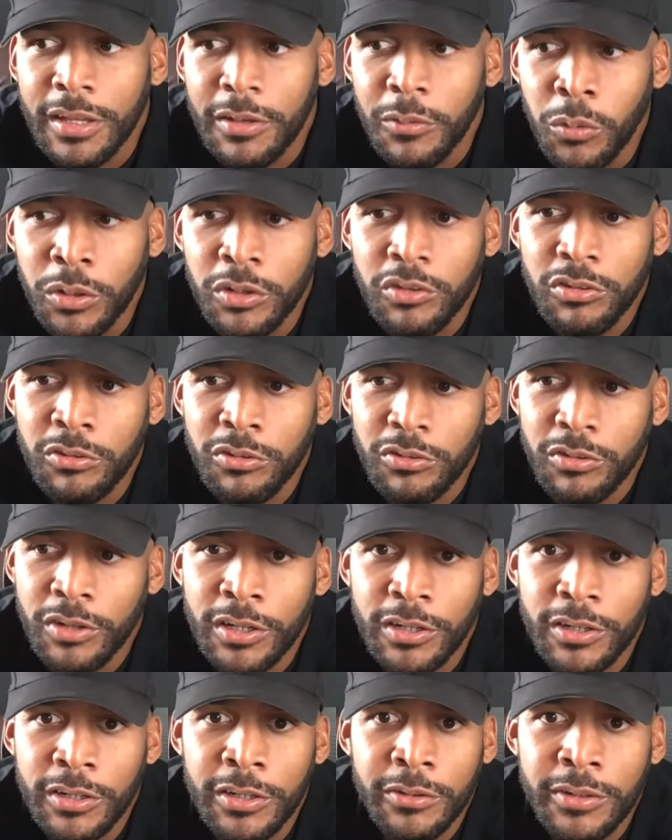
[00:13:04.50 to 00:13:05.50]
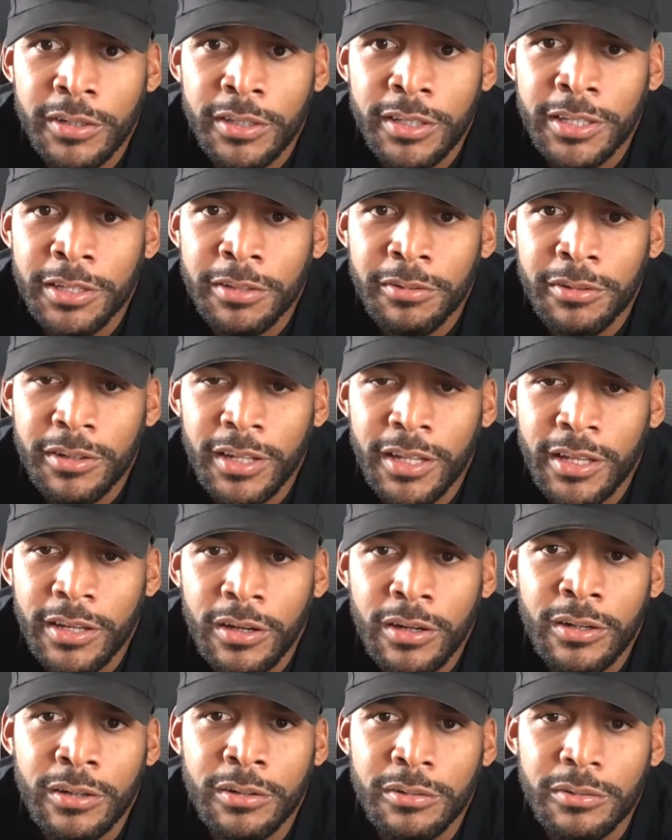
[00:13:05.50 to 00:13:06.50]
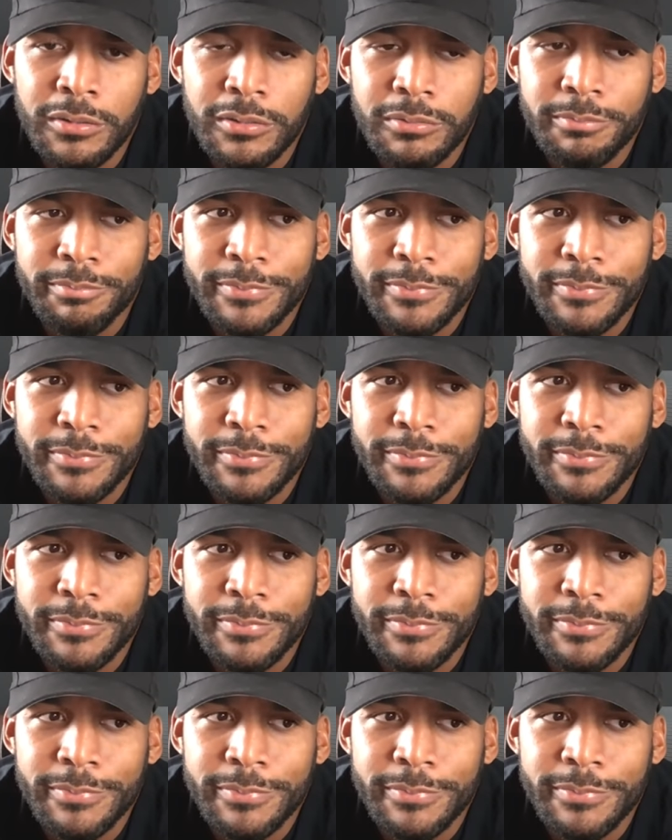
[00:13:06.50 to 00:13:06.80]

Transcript: once you start doing it, you're like, oh,